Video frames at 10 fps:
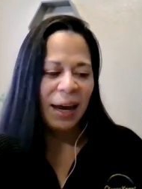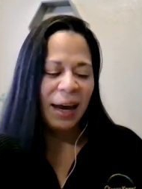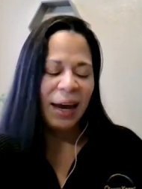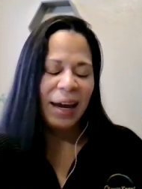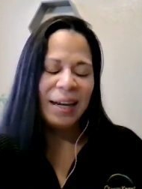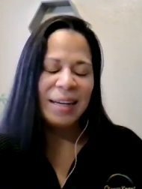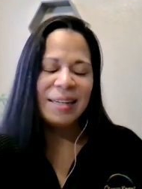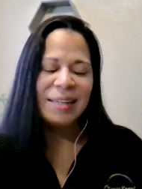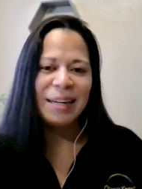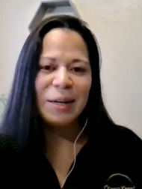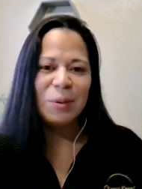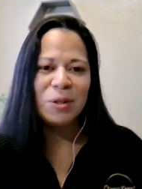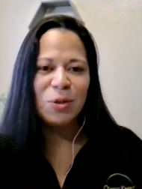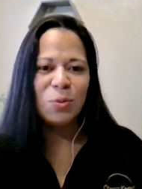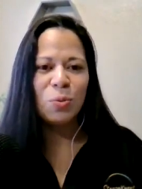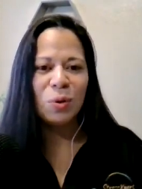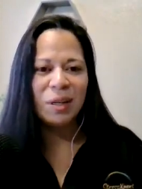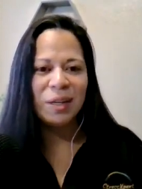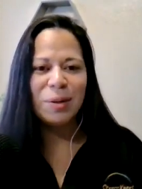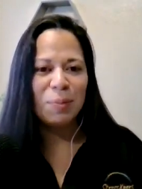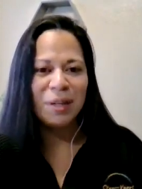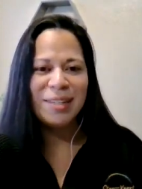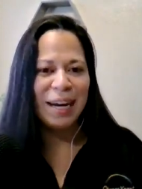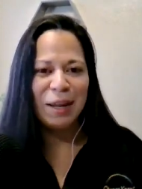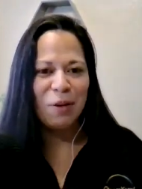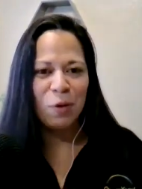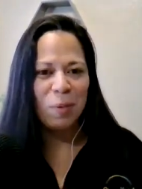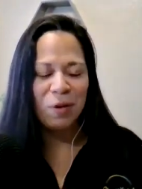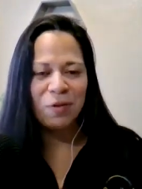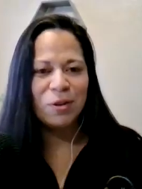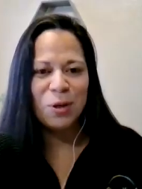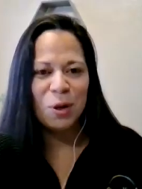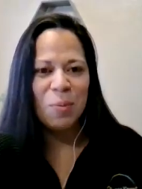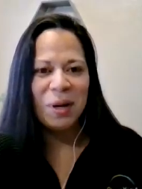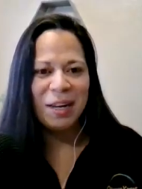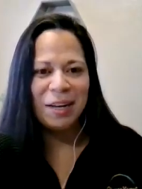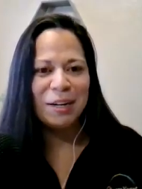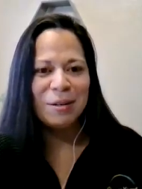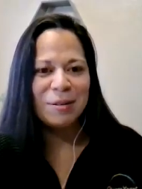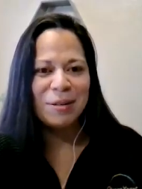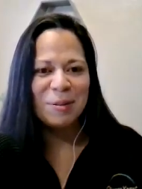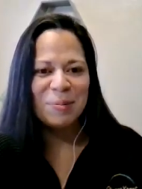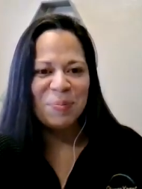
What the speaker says: And it was just really debilitating for me for so many years.